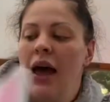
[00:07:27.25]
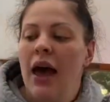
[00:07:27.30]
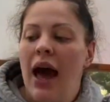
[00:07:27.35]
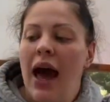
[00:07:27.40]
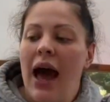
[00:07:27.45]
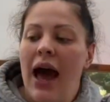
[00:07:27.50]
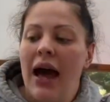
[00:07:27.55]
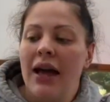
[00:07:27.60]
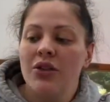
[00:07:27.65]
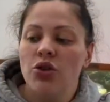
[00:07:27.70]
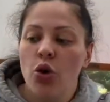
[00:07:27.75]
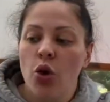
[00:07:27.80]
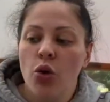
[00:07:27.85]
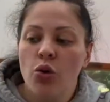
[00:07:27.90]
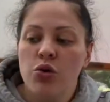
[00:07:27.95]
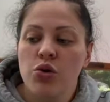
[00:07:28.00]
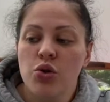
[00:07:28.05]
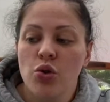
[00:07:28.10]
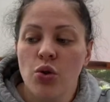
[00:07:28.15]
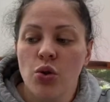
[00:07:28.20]
And
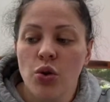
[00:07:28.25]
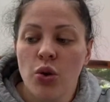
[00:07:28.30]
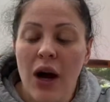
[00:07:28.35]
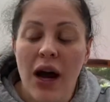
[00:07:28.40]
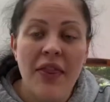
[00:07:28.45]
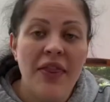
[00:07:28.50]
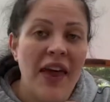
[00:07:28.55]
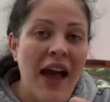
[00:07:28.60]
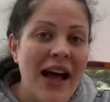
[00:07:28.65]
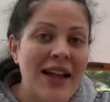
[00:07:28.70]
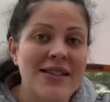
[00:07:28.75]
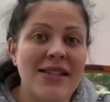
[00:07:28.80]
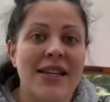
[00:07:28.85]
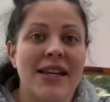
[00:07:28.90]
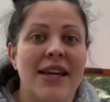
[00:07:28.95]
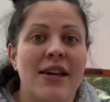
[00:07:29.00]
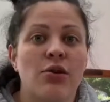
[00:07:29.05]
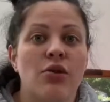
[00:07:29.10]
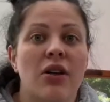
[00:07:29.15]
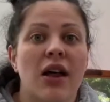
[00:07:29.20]
also the
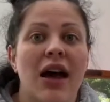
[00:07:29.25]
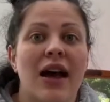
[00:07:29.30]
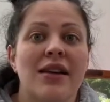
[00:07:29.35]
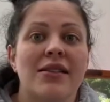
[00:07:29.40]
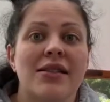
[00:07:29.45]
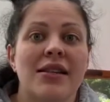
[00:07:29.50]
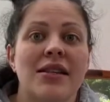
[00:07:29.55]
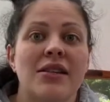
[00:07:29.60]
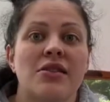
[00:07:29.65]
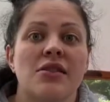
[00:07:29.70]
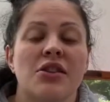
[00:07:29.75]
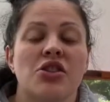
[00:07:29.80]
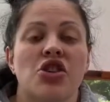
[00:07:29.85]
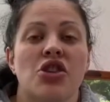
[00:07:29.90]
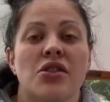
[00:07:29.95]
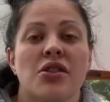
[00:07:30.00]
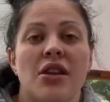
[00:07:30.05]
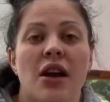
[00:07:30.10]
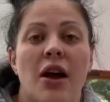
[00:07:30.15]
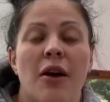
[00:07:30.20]
antenatal classes just